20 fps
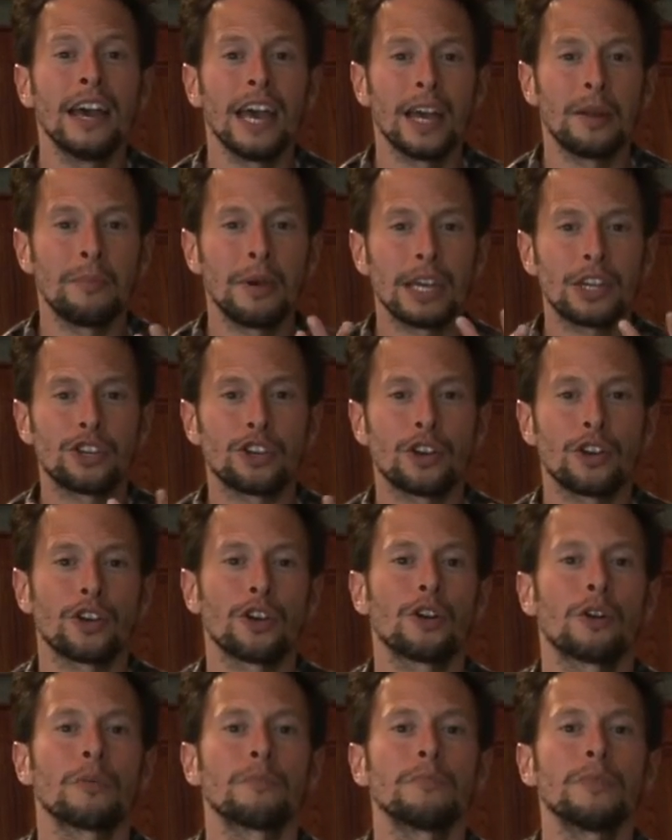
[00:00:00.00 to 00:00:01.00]
and make sure
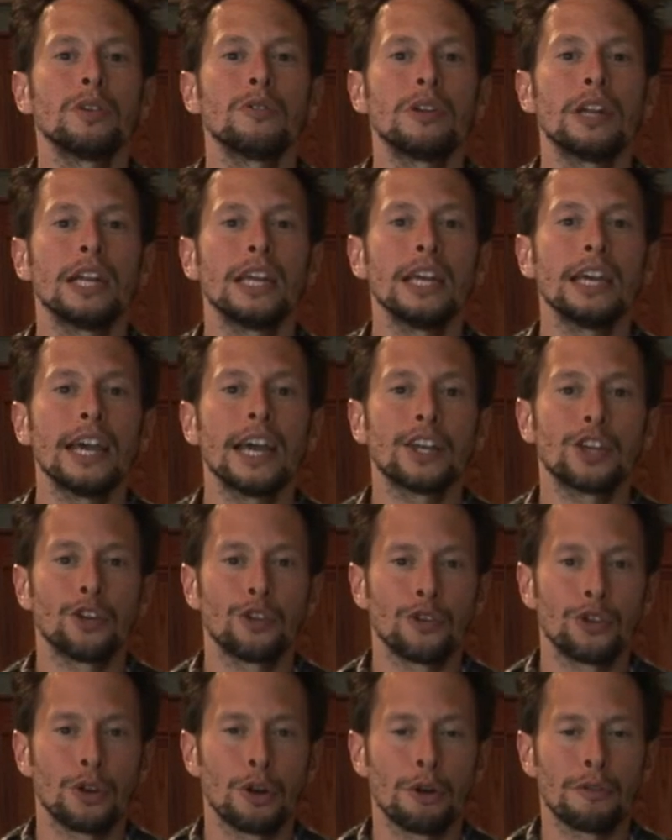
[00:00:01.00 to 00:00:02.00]
your immunity and
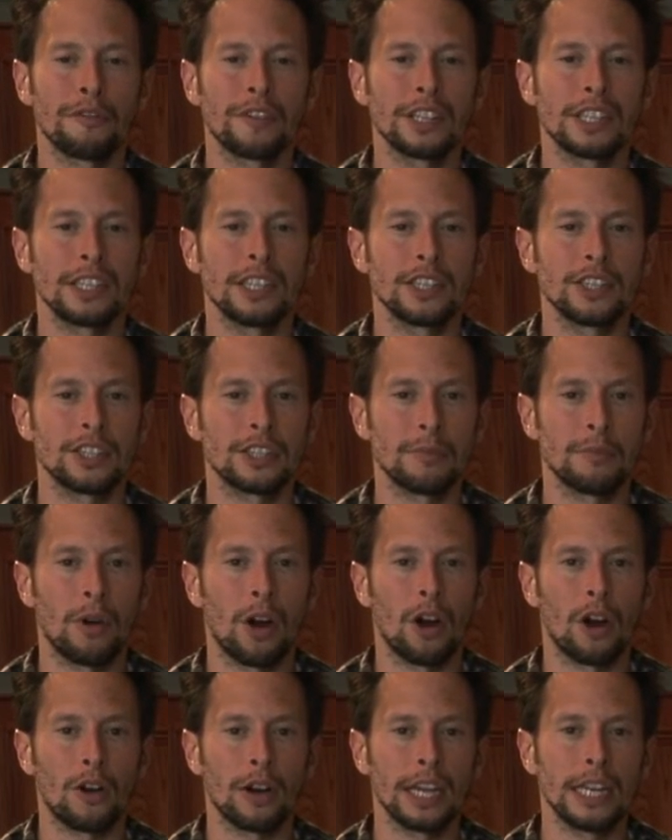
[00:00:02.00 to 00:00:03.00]
your nervous system
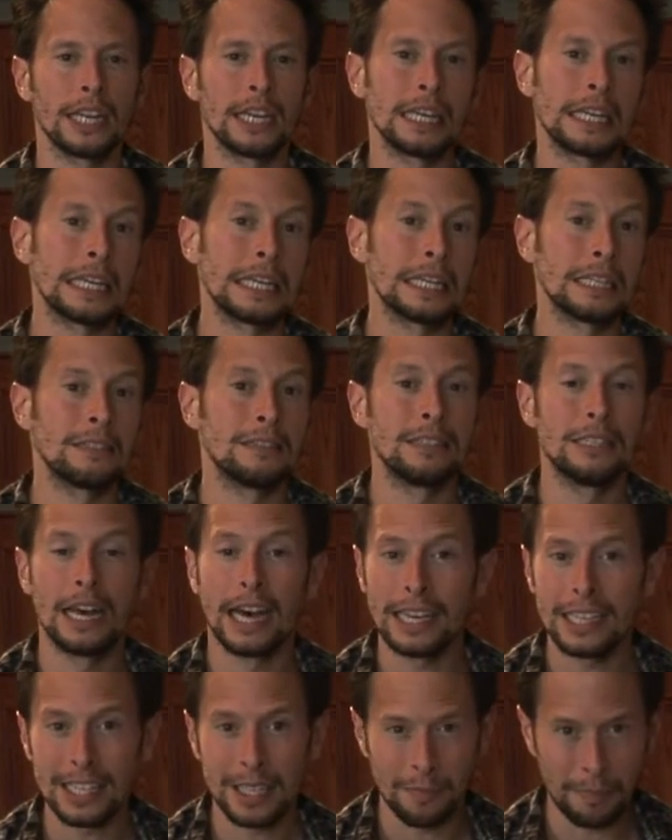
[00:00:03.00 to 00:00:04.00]
are in a
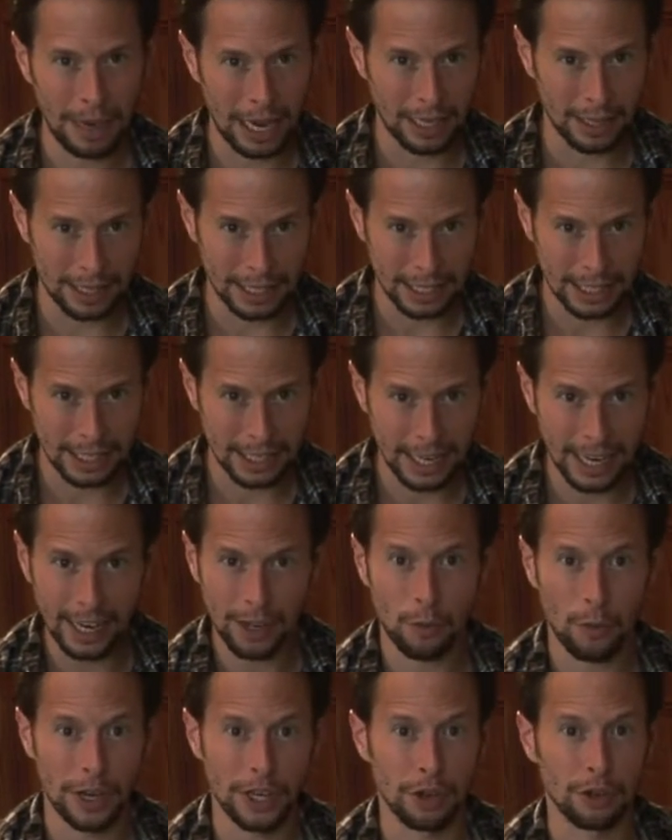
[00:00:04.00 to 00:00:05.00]
nice balanced
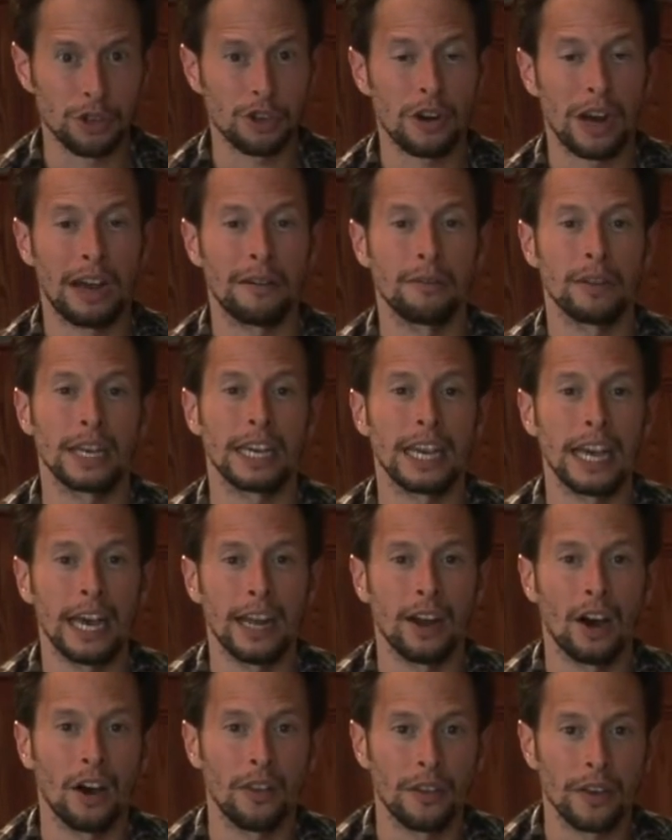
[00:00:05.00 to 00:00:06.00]
state when you're traveling
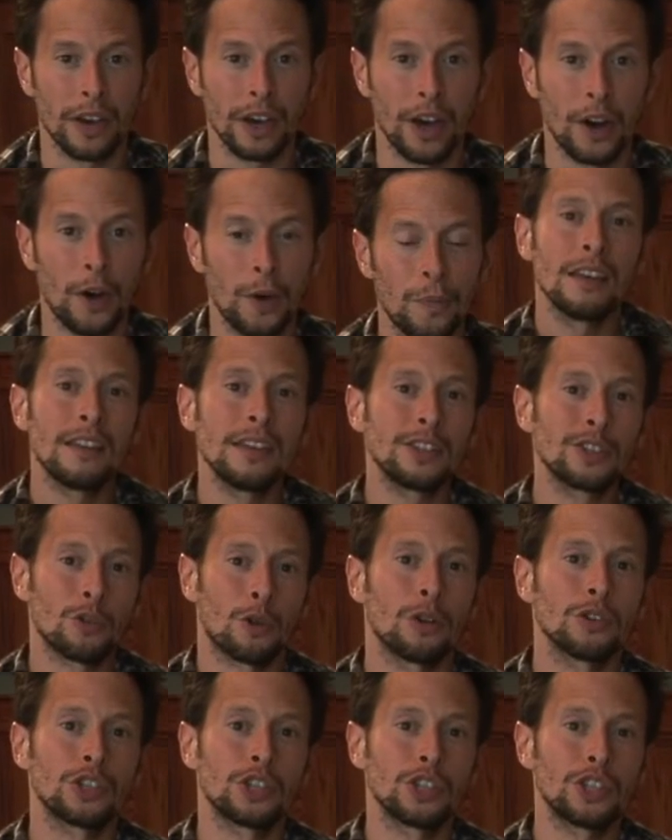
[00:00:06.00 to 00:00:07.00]
and on the go. These
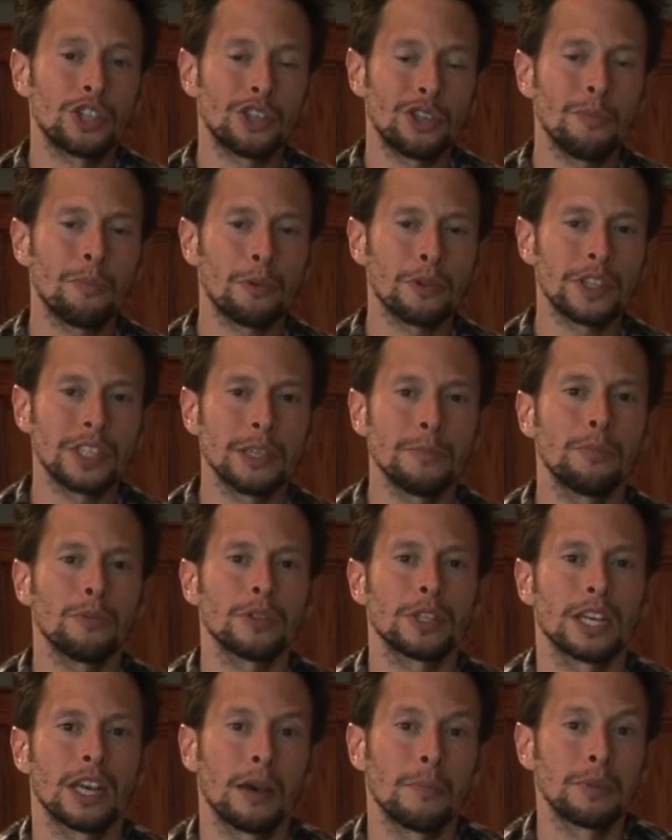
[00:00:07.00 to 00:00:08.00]
are all just super simple
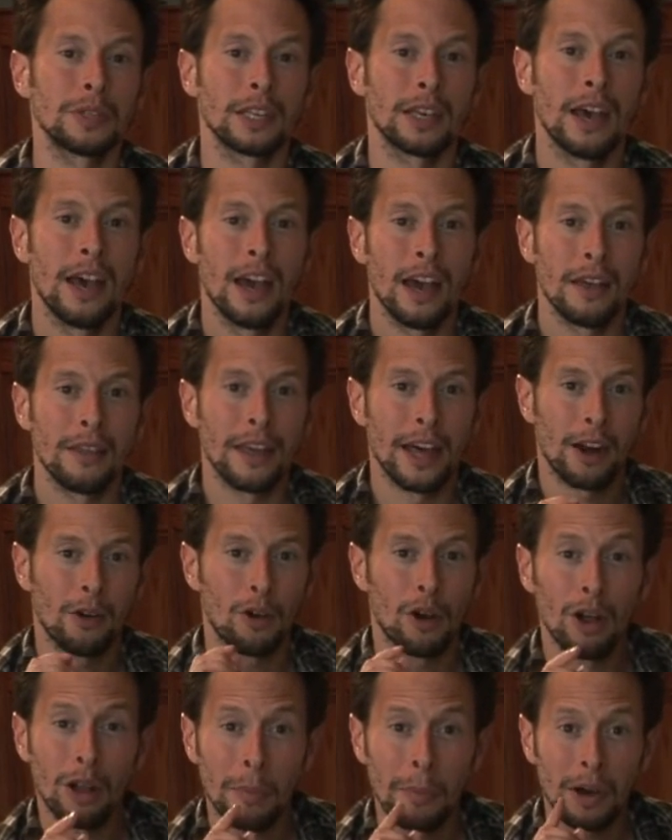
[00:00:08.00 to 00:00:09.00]
tips that
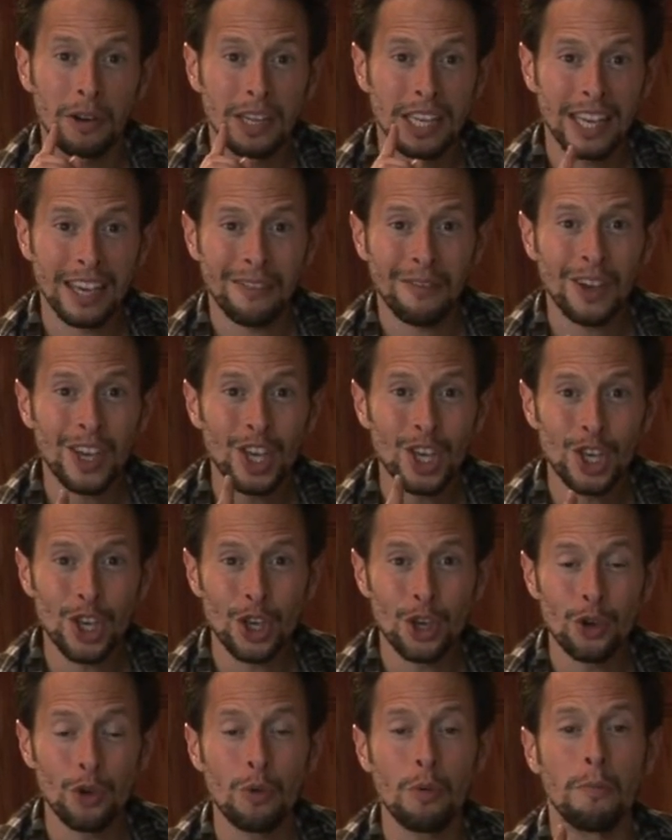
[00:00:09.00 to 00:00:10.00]
are all about giving
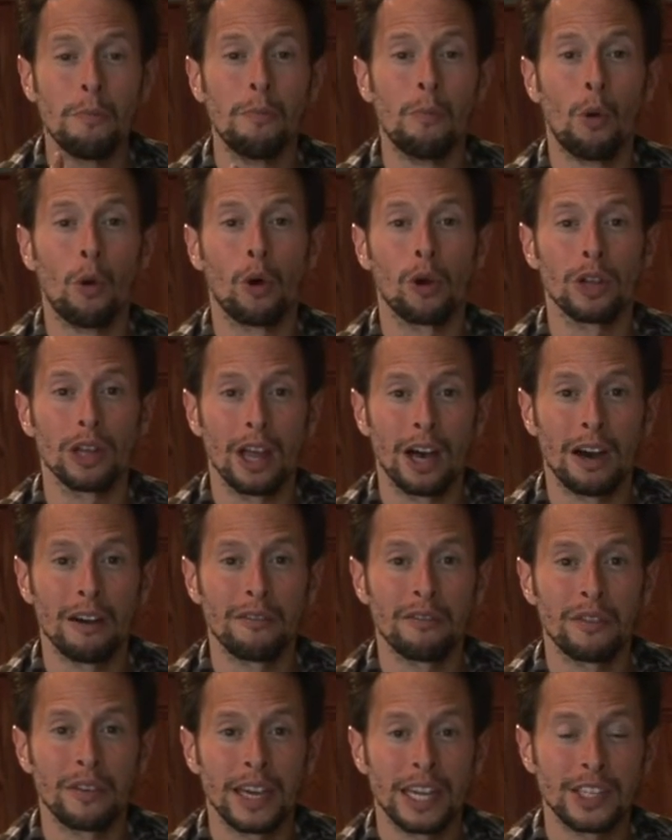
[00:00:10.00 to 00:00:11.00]
you more
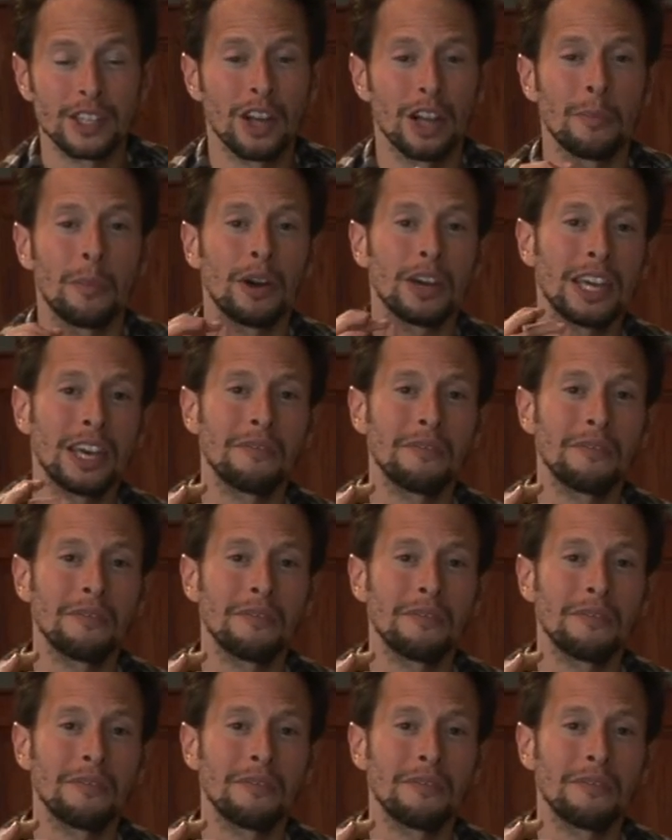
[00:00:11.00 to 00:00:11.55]
love. It's all about